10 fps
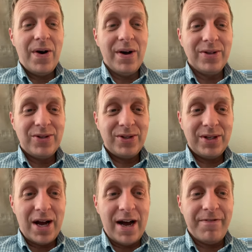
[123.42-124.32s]
on
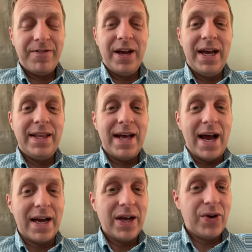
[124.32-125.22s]
stuff, and
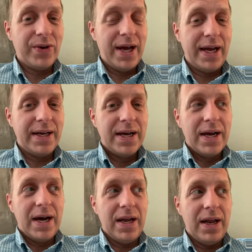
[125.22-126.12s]
that can create
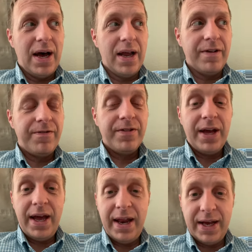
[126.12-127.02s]
a lot of
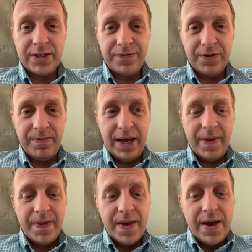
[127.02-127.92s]
headaches for me.
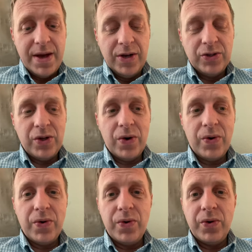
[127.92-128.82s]

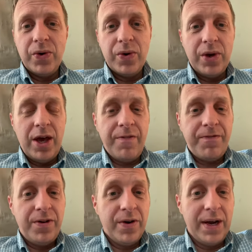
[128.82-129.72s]
So
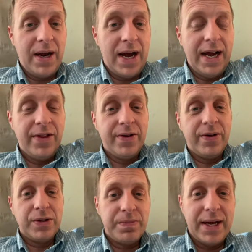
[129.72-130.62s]
if you're in either of
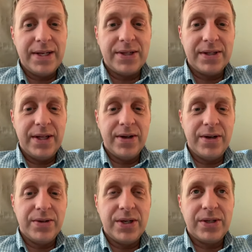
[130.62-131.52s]
those places, either
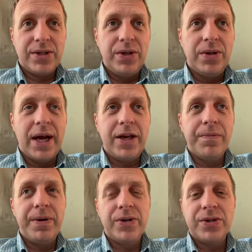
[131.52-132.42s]
you'd like your
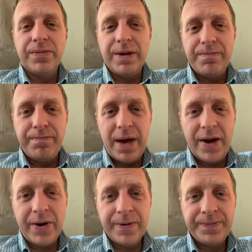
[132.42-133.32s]
picture to be
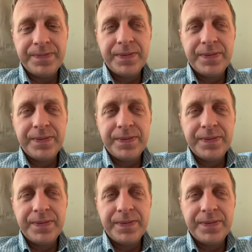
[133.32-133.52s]
better,